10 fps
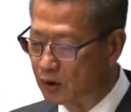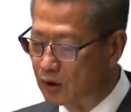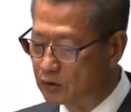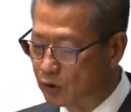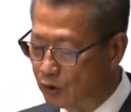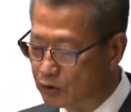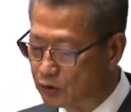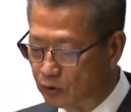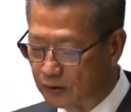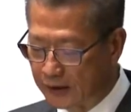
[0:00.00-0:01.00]
Affairs Bureau
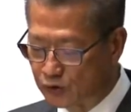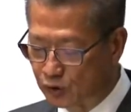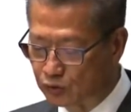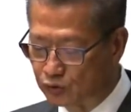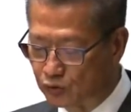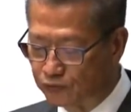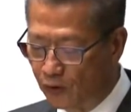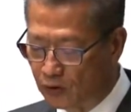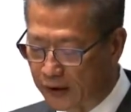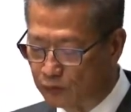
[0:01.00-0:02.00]
has established
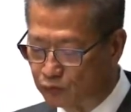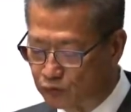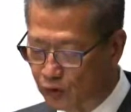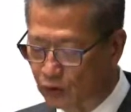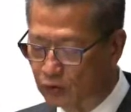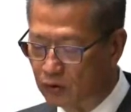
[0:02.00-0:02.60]
an interbureau